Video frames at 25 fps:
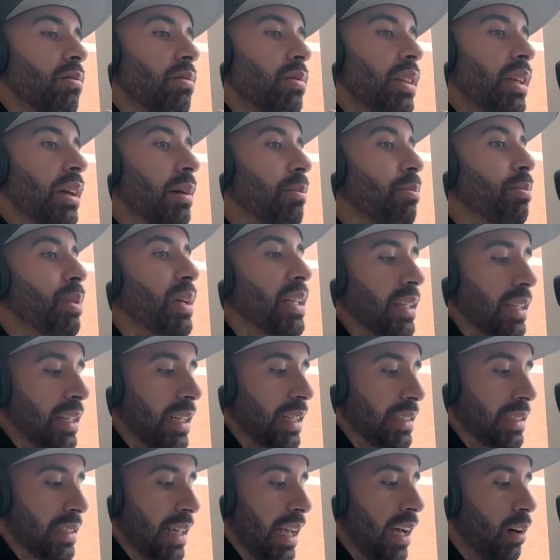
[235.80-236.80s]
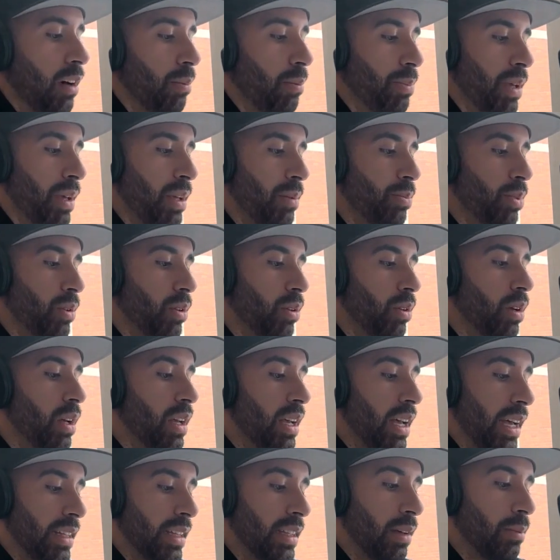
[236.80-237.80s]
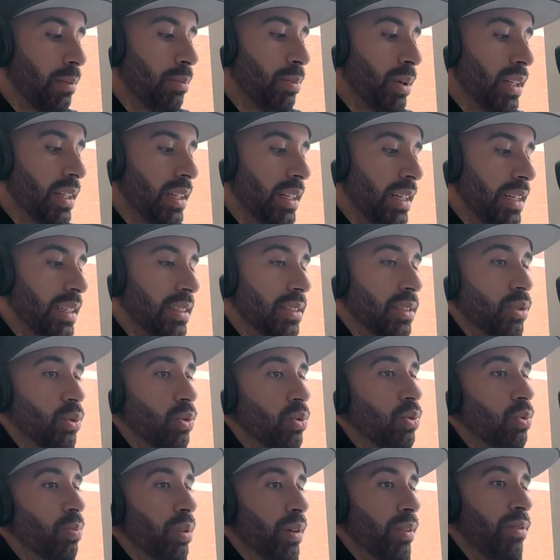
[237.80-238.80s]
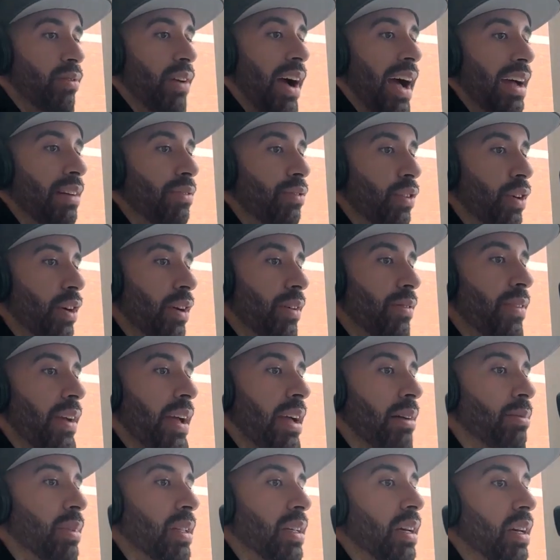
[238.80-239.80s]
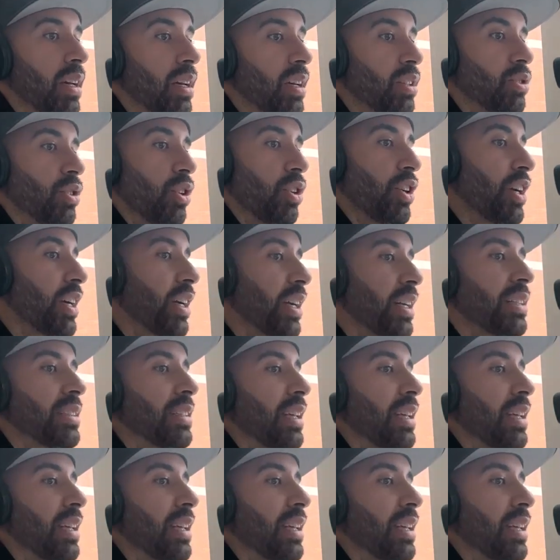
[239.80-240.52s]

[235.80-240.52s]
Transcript: the ability to help people and the ability to provide for your family. So you're going to